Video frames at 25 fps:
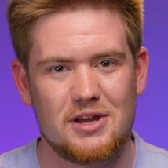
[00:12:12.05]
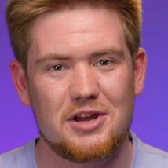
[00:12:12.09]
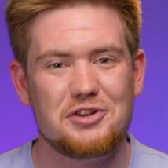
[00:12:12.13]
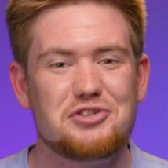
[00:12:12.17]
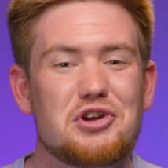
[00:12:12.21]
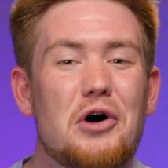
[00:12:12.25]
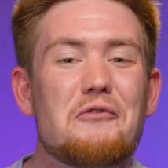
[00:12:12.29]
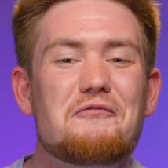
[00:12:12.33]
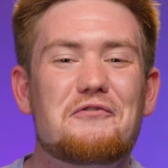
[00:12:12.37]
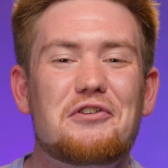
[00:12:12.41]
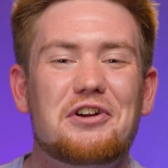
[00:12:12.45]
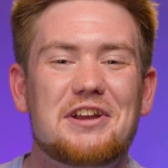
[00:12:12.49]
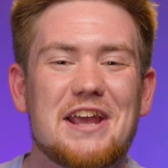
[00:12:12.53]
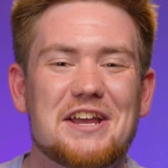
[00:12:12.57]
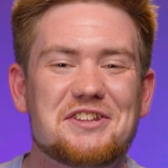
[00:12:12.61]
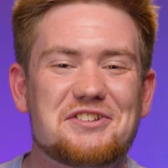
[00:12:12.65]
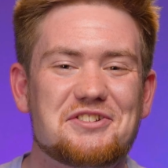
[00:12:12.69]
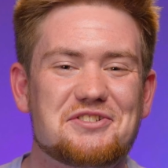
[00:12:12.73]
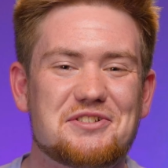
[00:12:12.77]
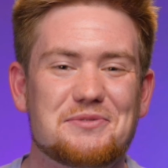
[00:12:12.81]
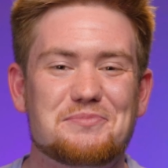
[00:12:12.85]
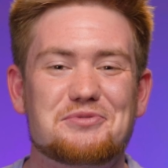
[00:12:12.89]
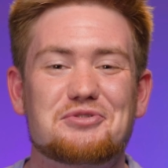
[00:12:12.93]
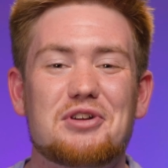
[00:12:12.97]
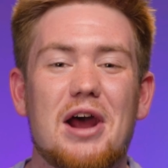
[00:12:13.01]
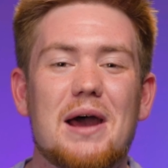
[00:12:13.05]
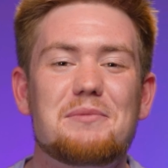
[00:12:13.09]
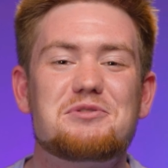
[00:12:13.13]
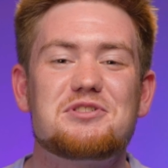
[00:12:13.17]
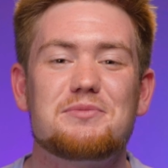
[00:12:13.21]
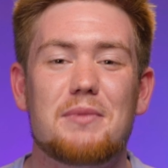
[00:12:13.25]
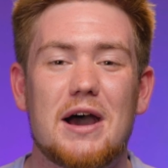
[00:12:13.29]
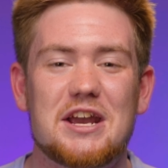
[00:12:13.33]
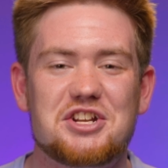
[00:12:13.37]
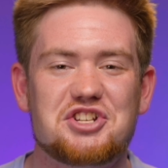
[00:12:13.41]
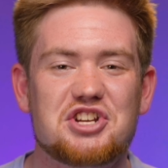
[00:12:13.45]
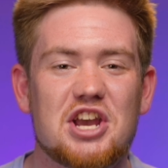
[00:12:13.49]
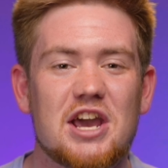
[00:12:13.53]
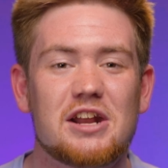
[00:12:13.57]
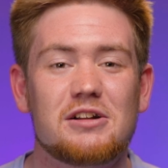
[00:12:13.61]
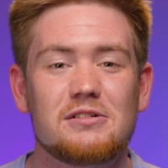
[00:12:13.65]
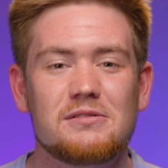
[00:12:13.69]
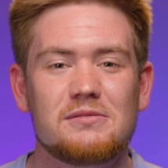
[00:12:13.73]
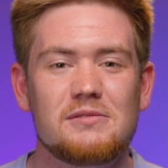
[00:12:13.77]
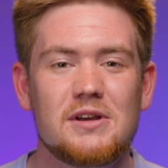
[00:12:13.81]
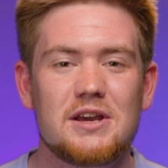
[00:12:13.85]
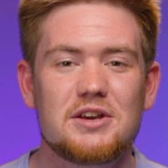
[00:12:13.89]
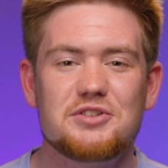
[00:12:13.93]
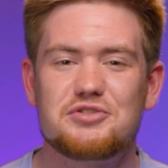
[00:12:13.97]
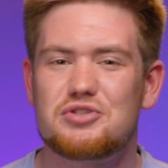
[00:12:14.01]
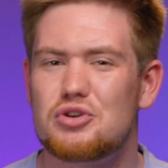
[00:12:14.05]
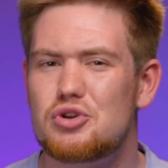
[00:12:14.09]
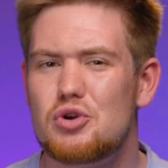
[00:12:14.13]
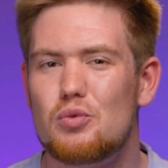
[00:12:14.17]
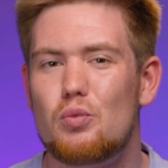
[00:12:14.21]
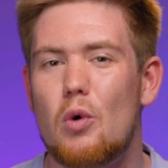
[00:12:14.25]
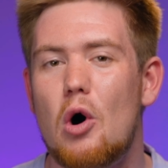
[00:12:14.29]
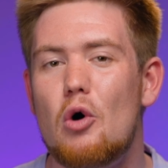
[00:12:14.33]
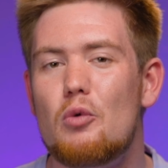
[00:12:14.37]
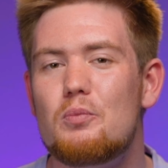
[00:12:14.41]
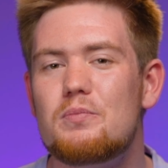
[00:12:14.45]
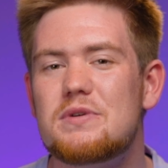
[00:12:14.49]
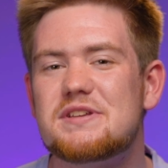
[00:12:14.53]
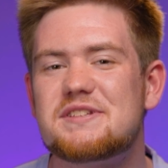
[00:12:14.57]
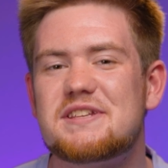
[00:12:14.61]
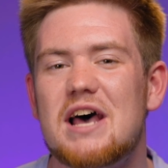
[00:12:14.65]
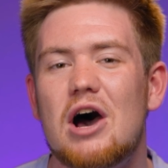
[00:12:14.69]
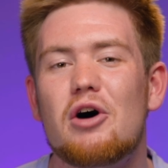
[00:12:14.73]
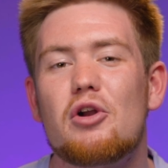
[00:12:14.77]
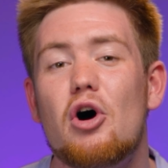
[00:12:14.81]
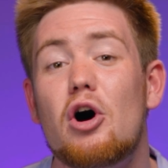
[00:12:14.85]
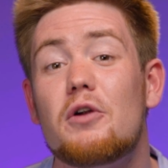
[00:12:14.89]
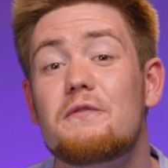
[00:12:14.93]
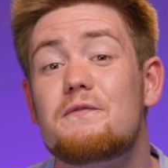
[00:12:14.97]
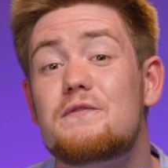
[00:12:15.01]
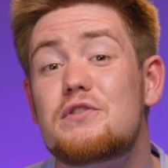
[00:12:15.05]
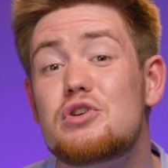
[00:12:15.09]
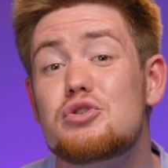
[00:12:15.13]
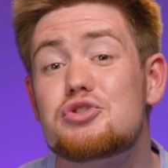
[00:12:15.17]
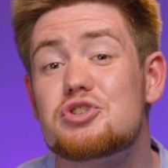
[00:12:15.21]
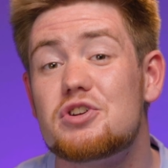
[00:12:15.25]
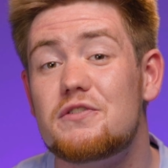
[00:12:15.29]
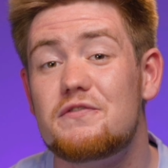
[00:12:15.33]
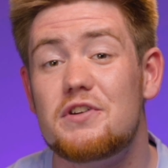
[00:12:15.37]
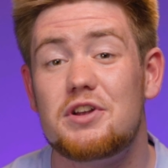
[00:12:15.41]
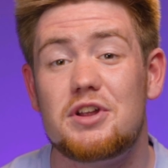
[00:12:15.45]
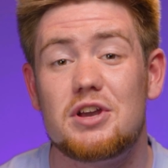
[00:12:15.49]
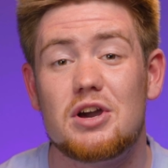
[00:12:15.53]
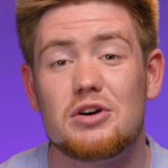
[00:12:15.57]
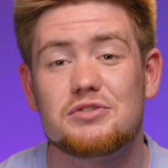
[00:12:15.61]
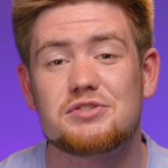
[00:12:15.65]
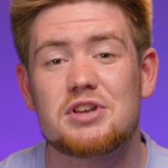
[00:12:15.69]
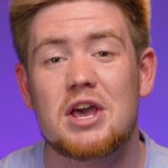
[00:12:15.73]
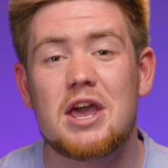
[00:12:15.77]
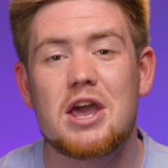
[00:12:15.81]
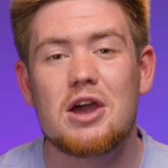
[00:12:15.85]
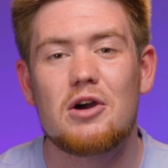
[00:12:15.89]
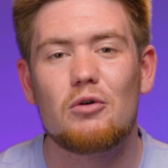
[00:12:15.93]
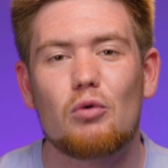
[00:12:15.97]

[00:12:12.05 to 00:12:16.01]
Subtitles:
Don't forget to subscribe to my channel so you won't miss out on future videos